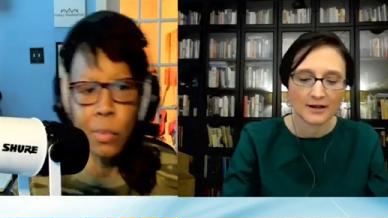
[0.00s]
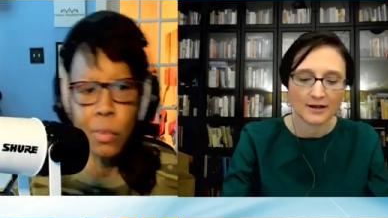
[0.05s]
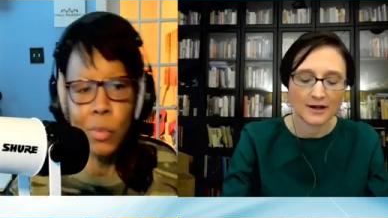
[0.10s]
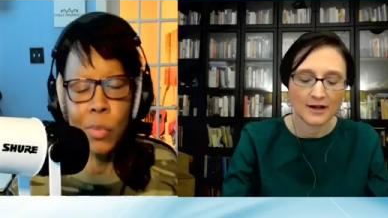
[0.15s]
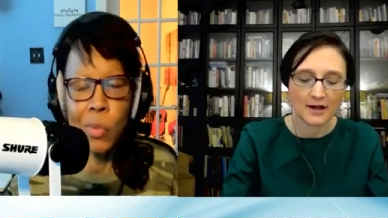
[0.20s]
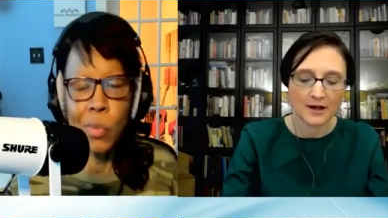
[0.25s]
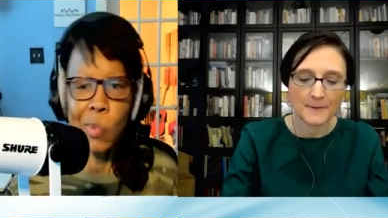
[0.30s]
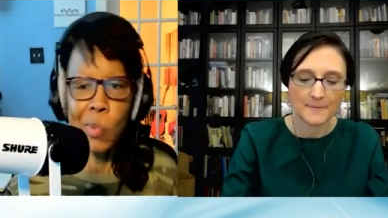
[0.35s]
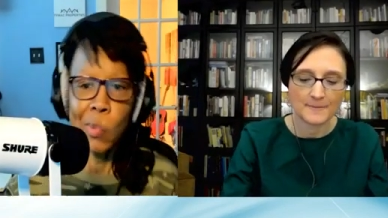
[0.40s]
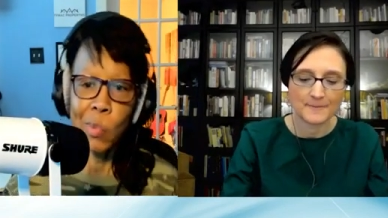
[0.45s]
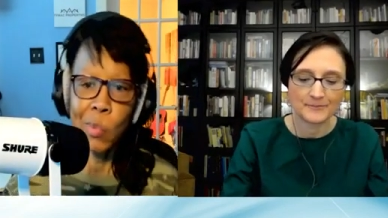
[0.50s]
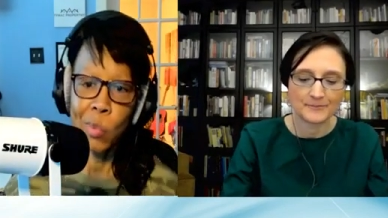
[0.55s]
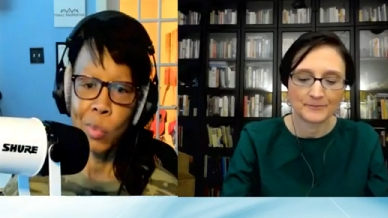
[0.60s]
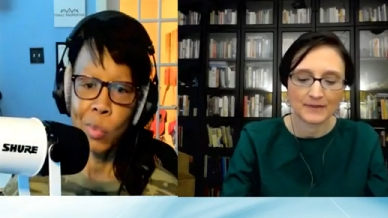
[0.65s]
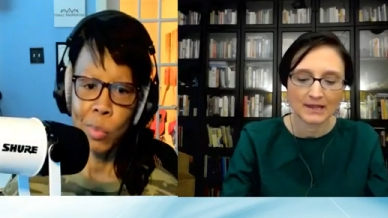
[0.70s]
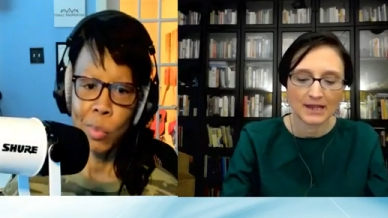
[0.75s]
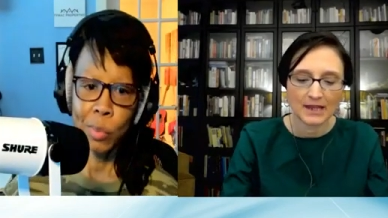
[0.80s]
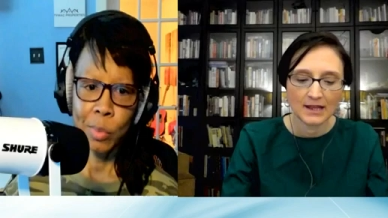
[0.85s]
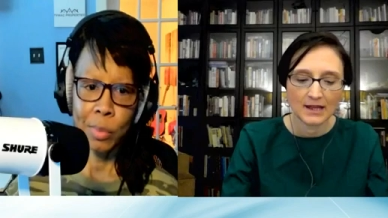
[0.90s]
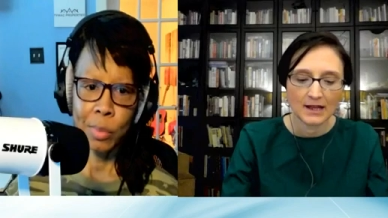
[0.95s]

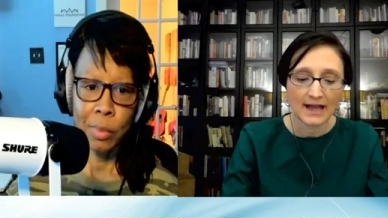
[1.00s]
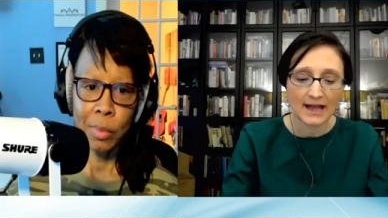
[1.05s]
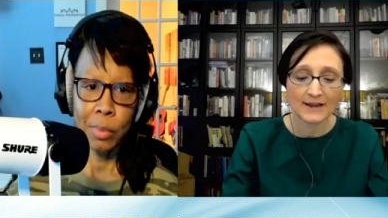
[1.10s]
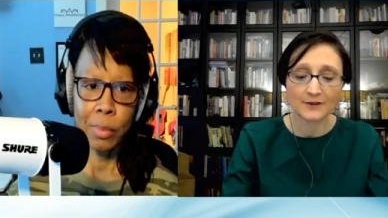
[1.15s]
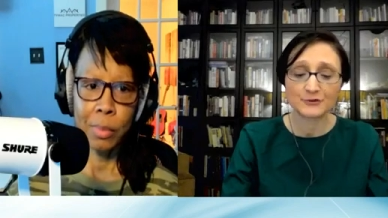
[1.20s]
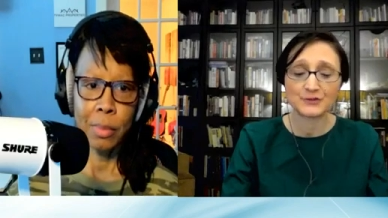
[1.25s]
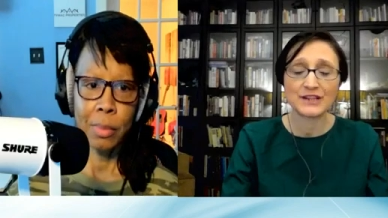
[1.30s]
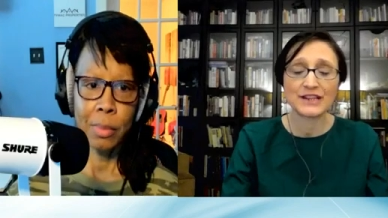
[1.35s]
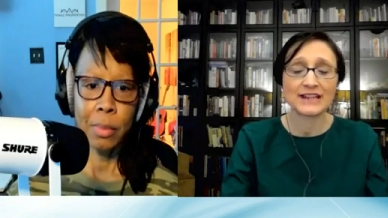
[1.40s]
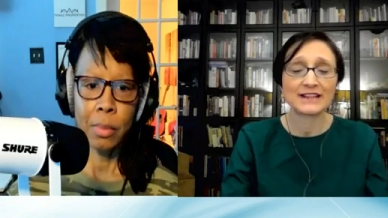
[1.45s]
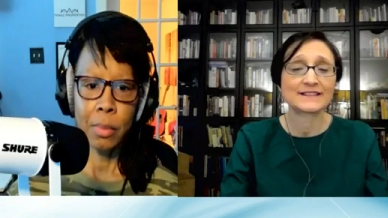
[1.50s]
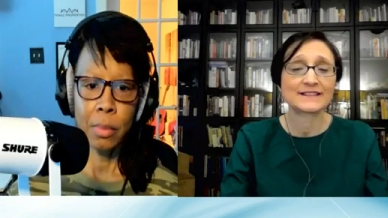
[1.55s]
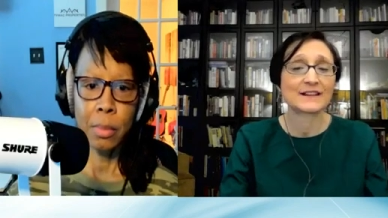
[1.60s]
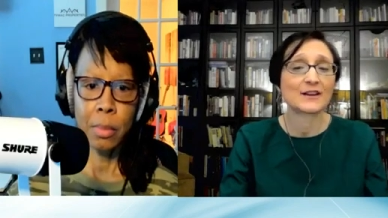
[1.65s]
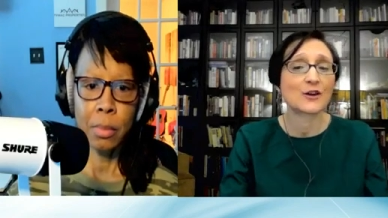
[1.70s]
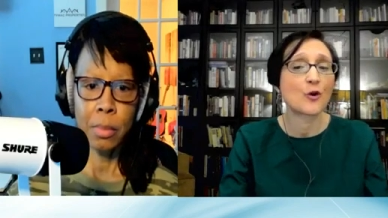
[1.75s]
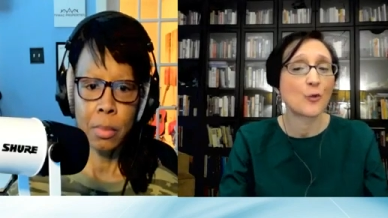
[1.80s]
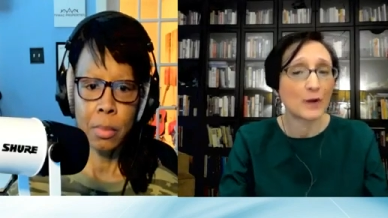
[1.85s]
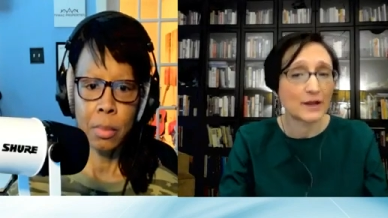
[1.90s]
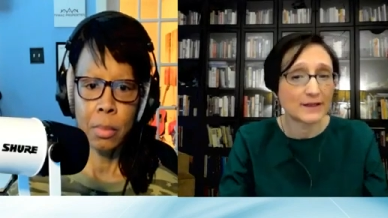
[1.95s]
Speaker 1: I don't think it's
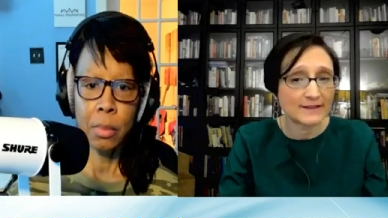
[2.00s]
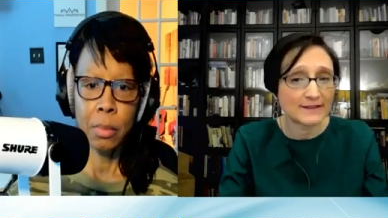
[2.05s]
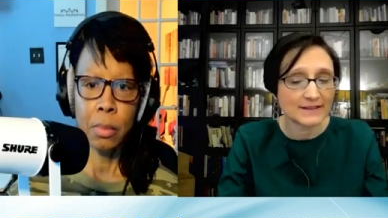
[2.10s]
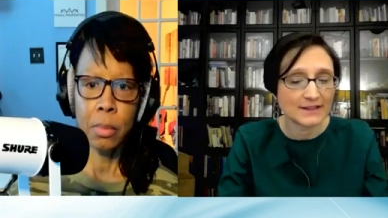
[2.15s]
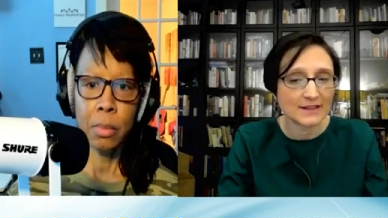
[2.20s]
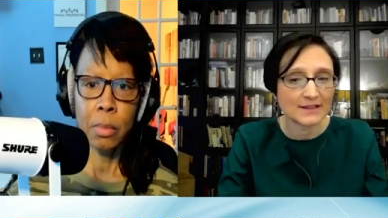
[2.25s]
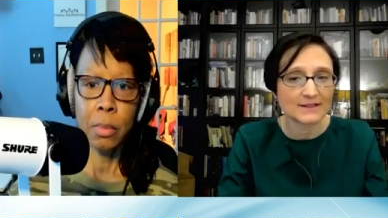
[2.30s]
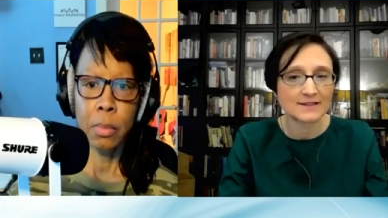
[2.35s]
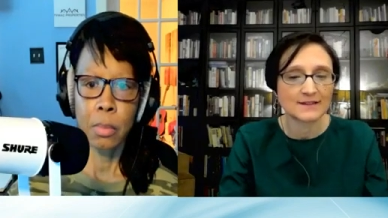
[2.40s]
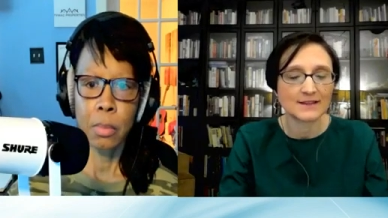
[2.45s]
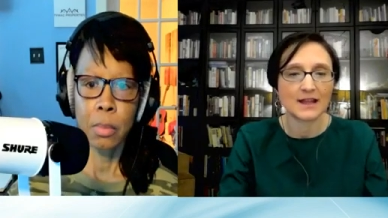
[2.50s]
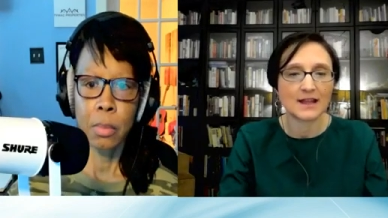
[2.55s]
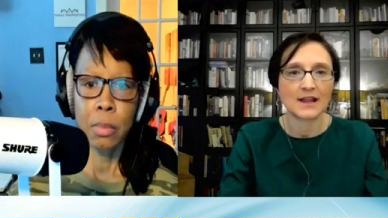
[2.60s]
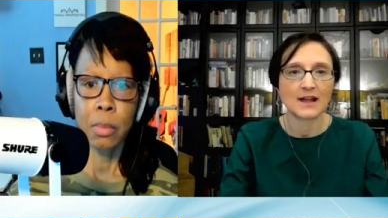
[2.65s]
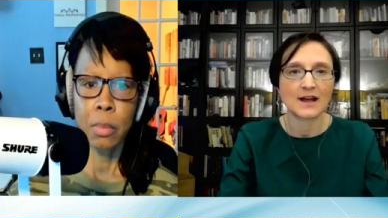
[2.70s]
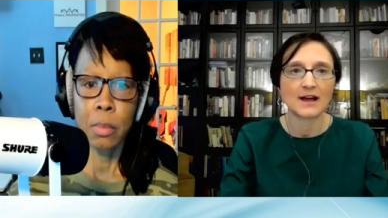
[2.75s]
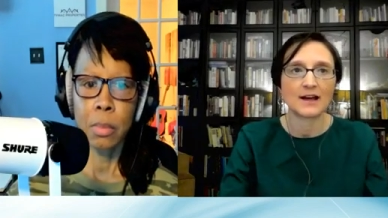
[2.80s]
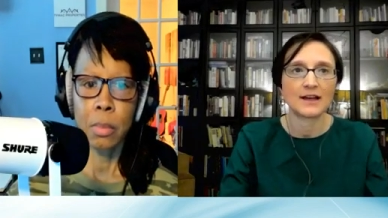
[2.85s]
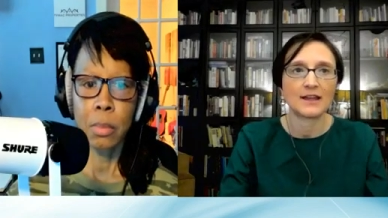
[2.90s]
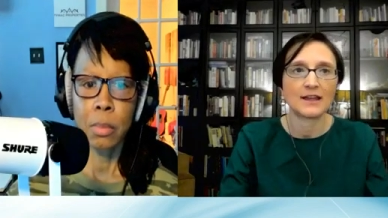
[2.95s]
a coincidence that
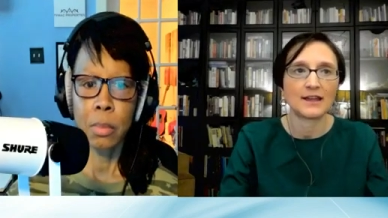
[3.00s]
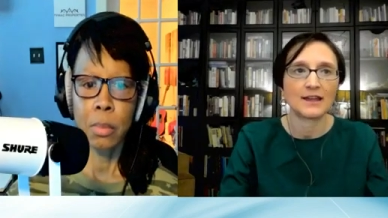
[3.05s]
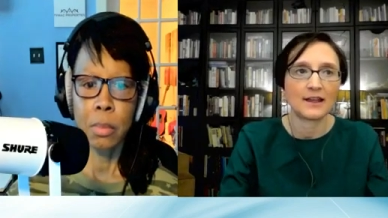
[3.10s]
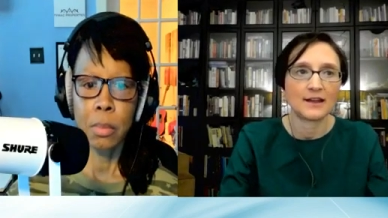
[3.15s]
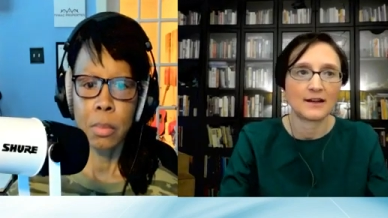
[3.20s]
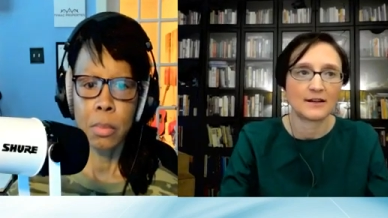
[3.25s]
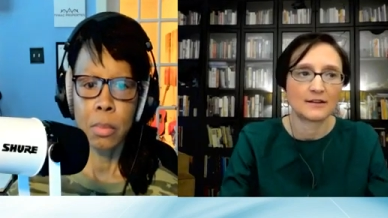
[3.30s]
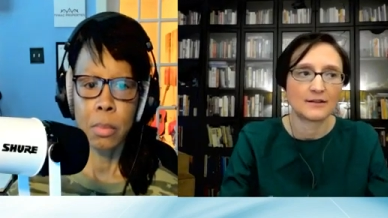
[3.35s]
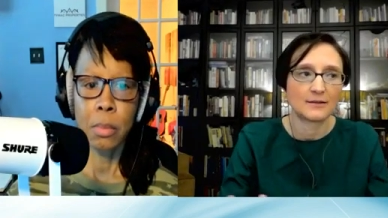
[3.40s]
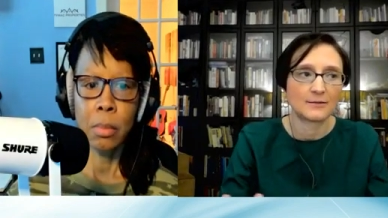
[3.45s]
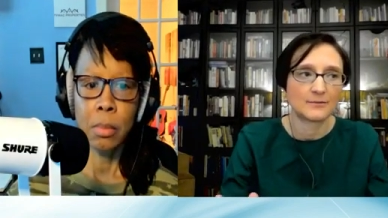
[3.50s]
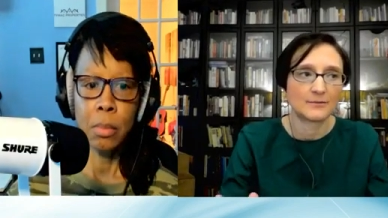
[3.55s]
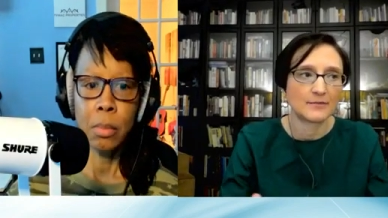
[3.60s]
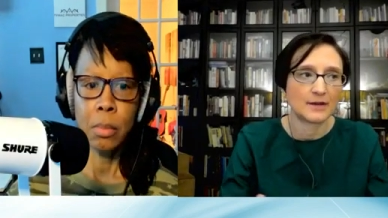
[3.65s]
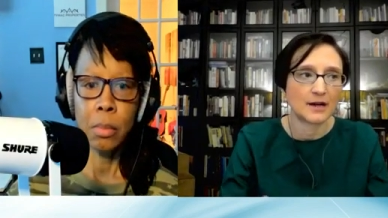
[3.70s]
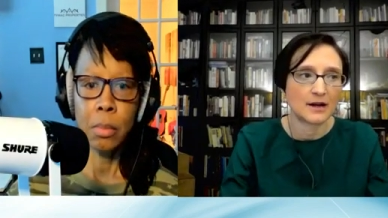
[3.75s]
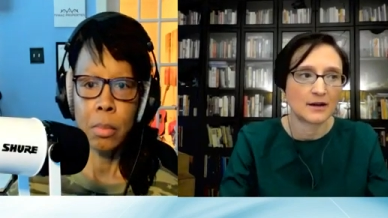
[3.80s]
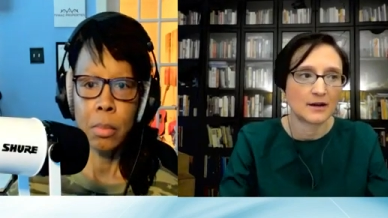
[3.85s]
I am